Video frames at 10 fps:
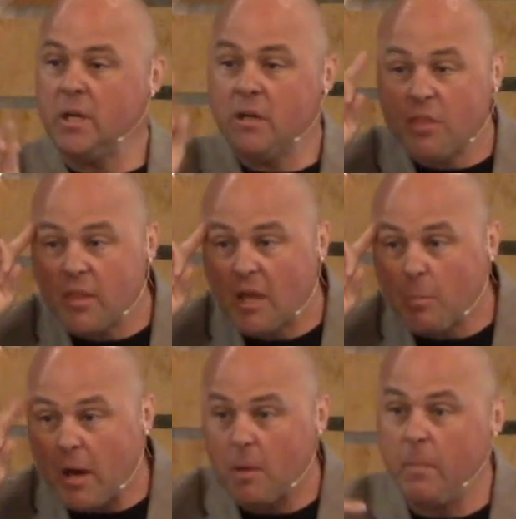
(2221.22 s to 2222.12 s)
We need to
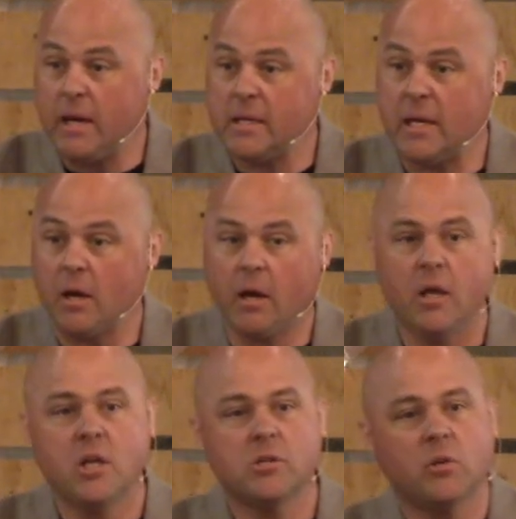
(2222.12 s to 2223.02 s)
think about and meditate on
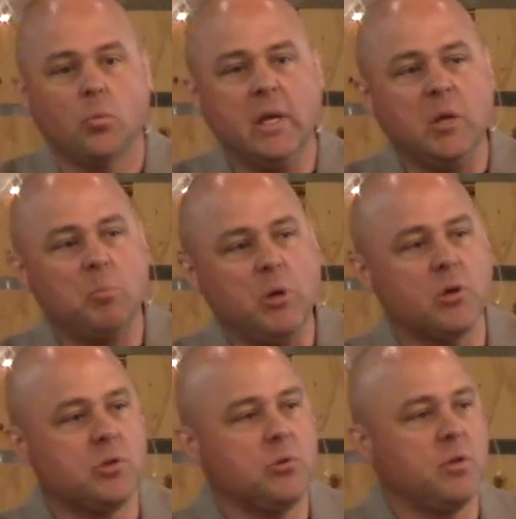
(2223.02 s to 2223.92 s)
it so that we can
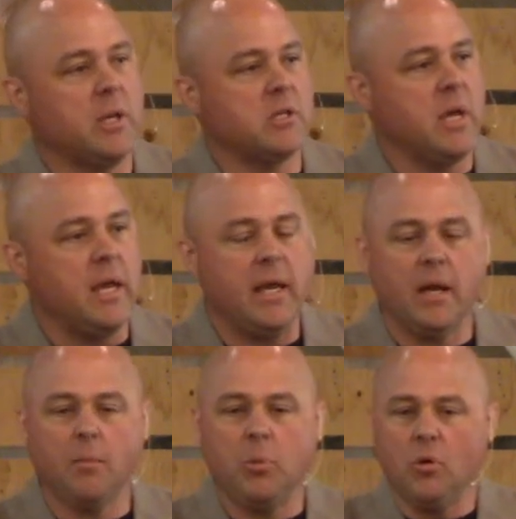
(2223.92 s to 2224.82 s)
pierce through things
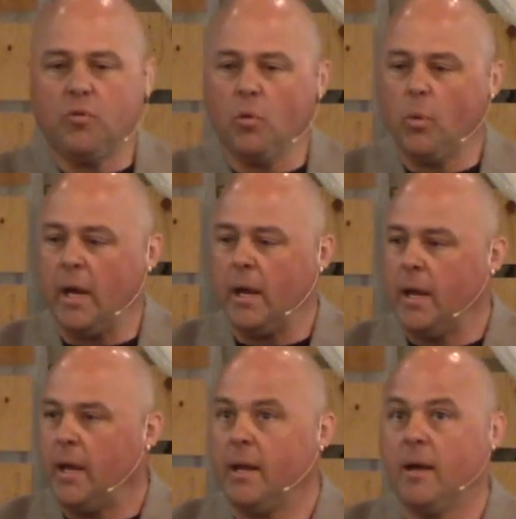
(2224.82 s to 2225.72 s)
in a beautiful way,
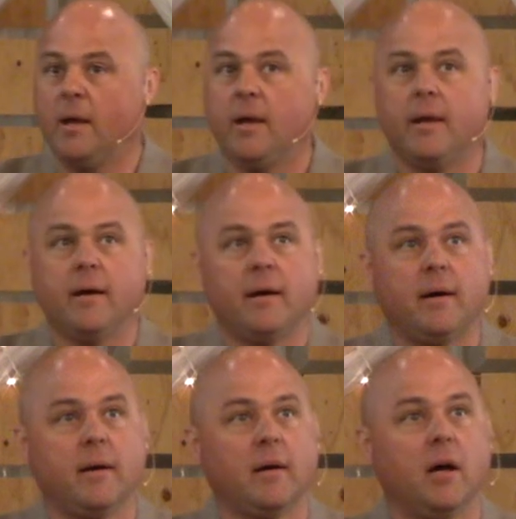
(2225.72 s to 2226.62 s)
in a, in a,
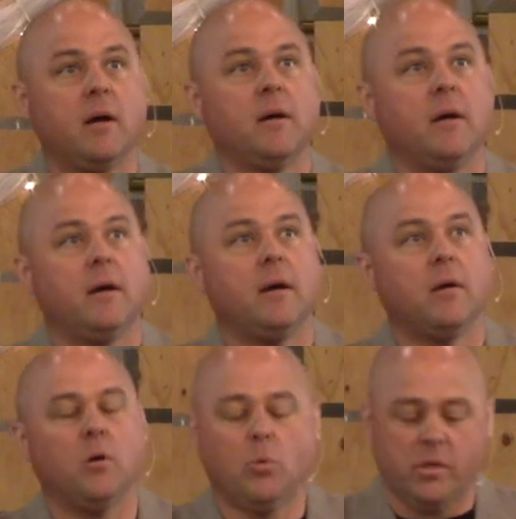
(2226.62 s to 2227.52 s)
a uh,
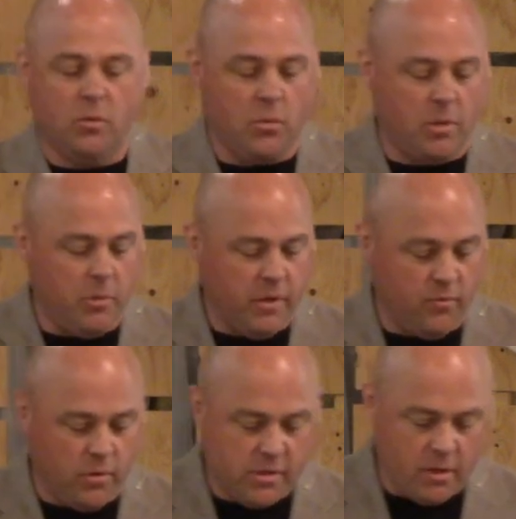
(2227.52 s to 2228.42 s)
uh, oh, what's the word I'm
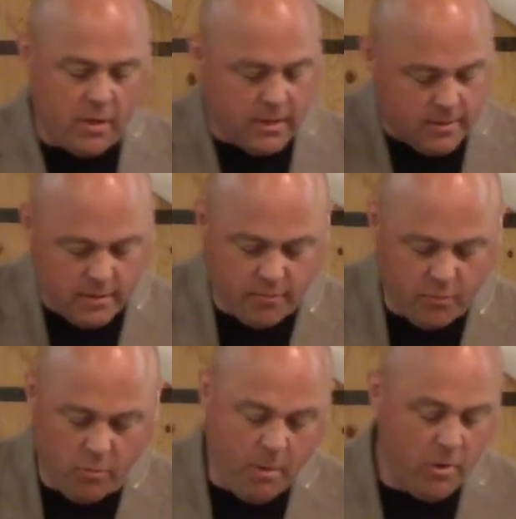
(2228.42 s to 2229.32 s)
looking for? Sorry. I'll
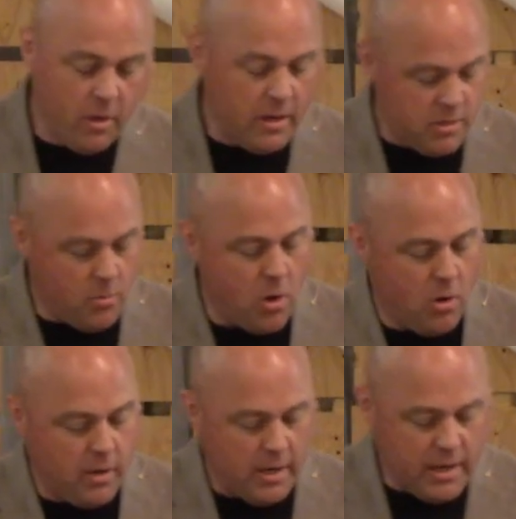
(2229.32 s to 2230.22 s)
remember it
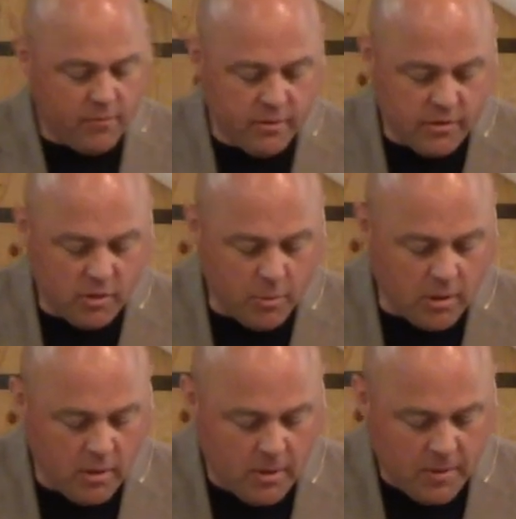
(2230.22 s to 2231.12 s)
tomorrow after the sermon.